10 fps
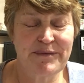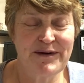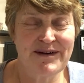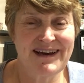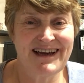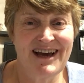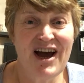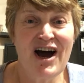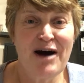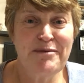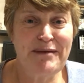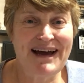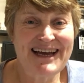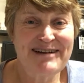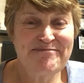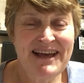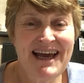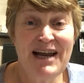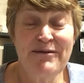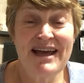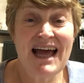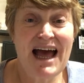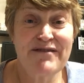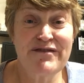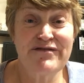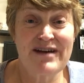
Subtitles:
Okay, I'll be back. Anyway, have a